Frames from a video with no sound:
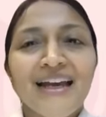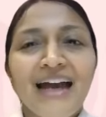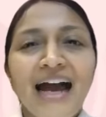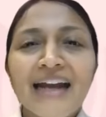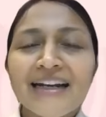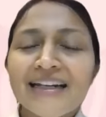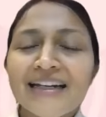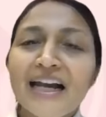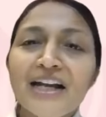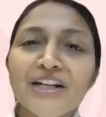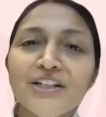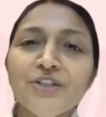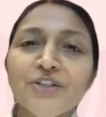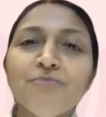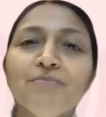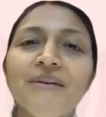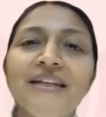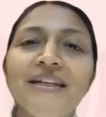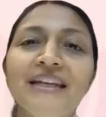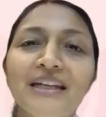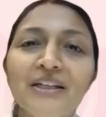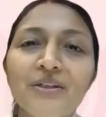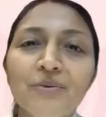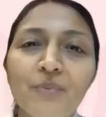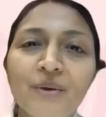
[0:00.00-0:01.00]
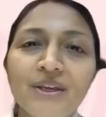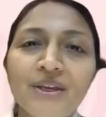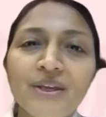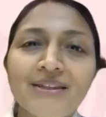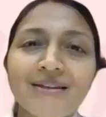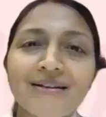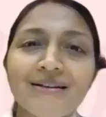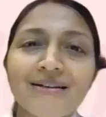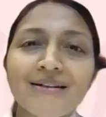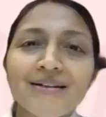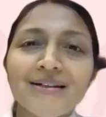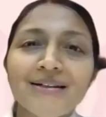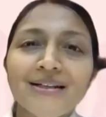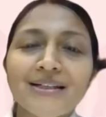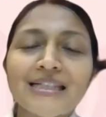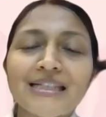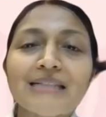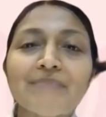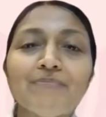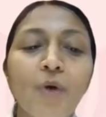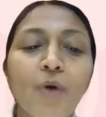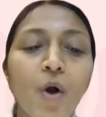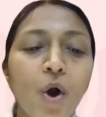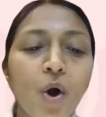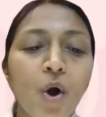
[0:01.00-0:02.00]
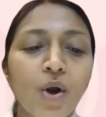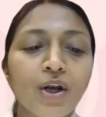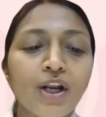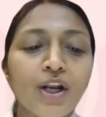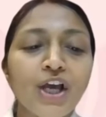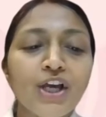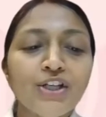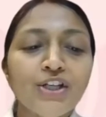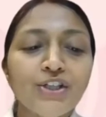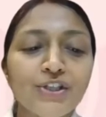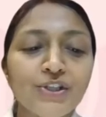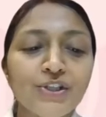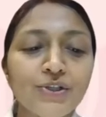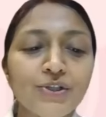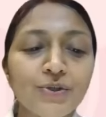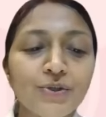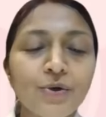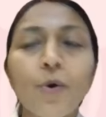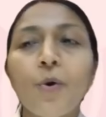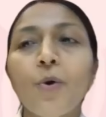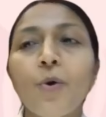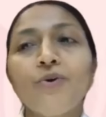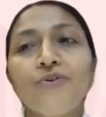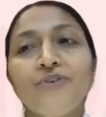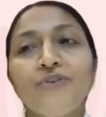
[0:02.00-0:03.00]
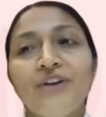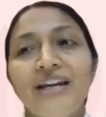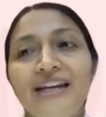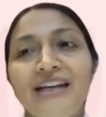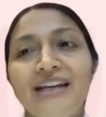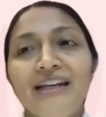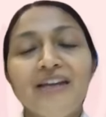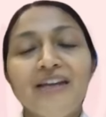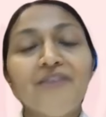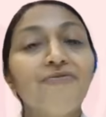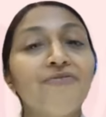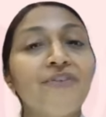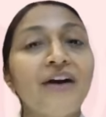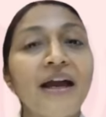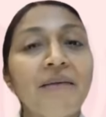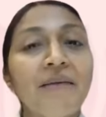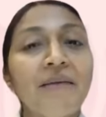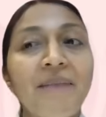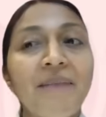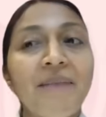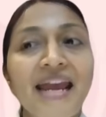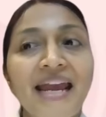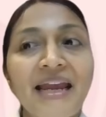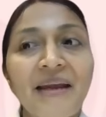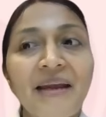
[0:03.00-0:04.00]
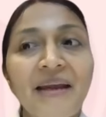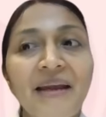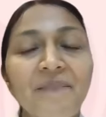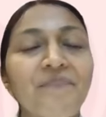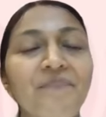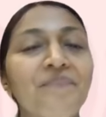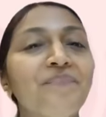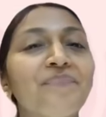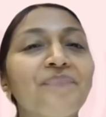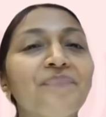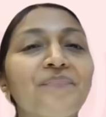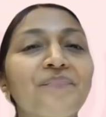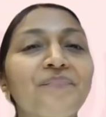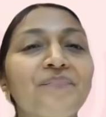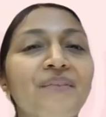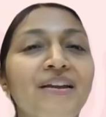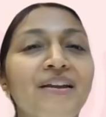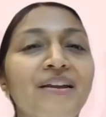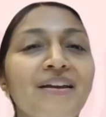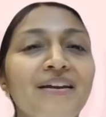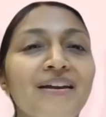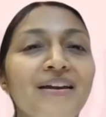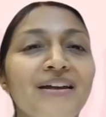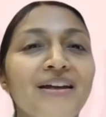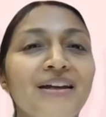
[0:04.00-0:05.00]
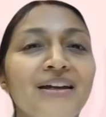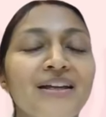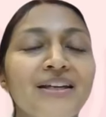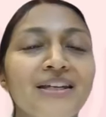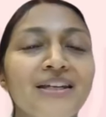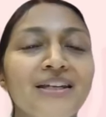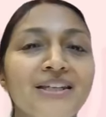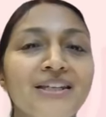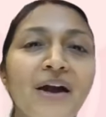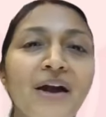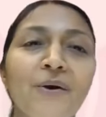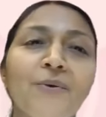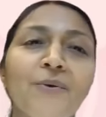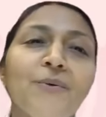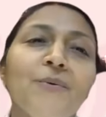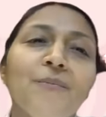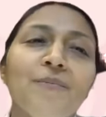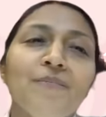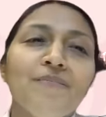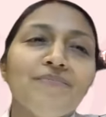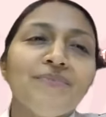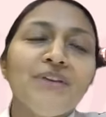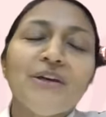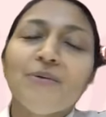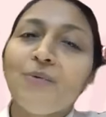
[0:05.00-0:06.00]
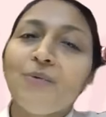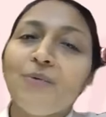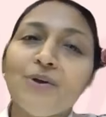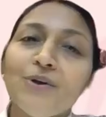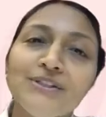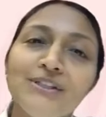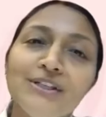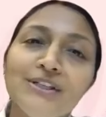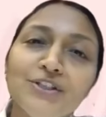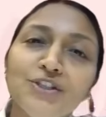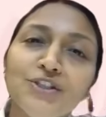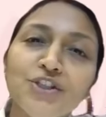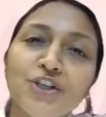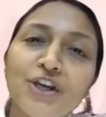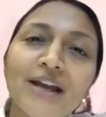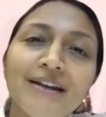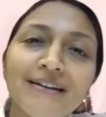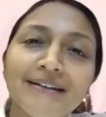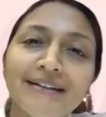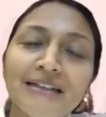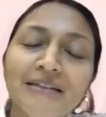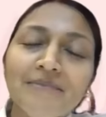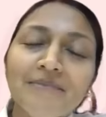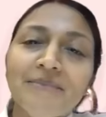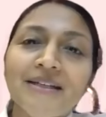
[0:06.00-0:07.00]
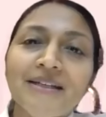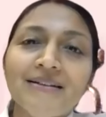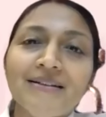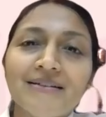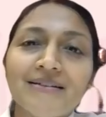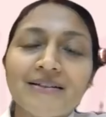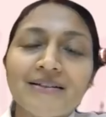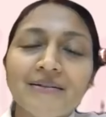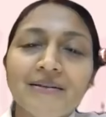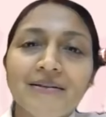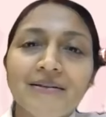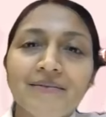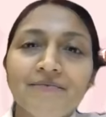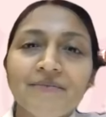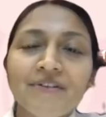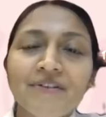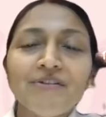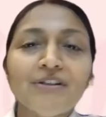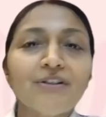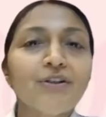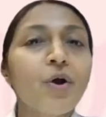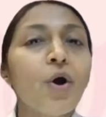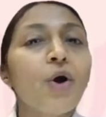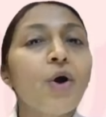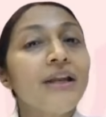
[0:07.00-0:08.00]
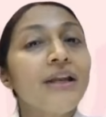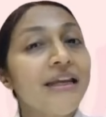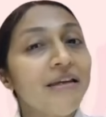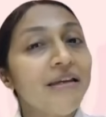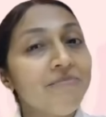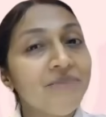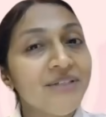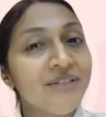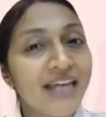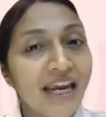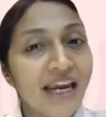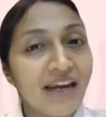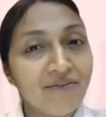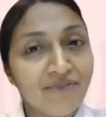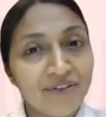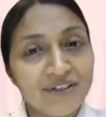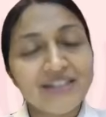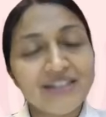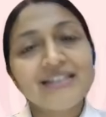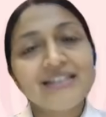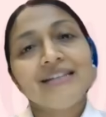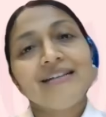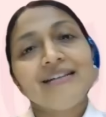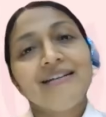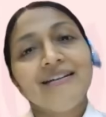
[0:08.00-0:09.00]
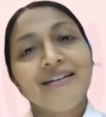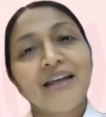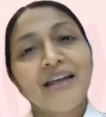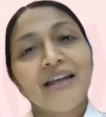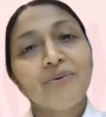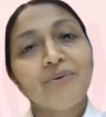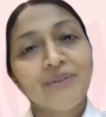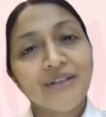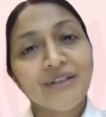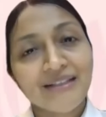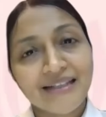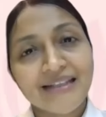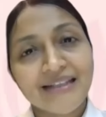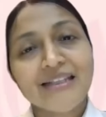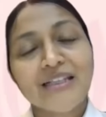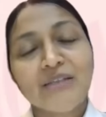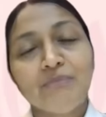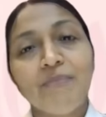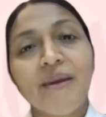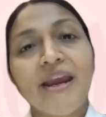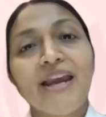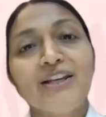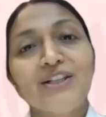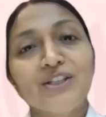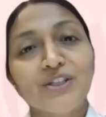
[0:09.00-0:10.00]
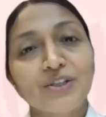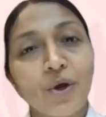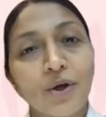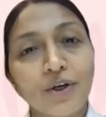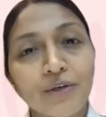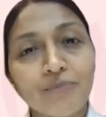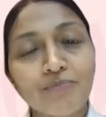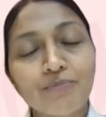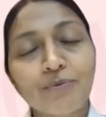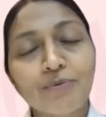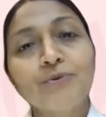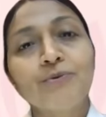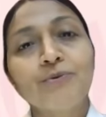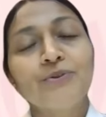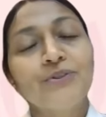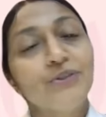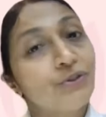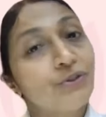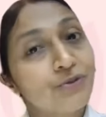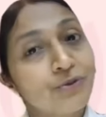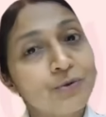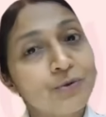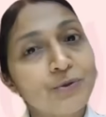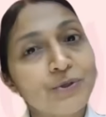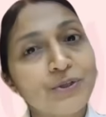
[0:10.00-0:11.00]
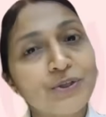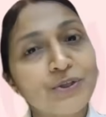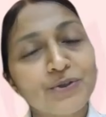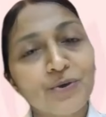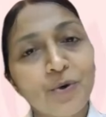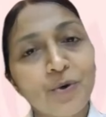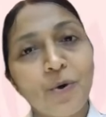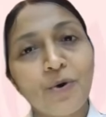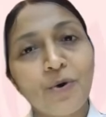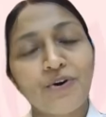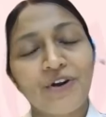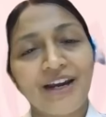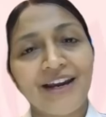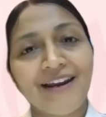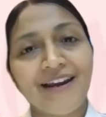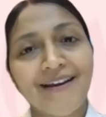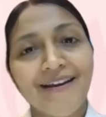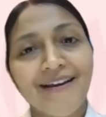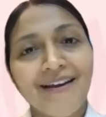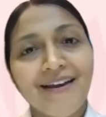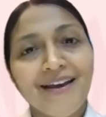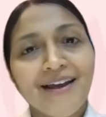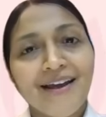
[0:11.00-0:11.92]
I'd like to begin with a small story, if I may. Now, there was this gentleman, we will call him David. Now, this is based on a true story,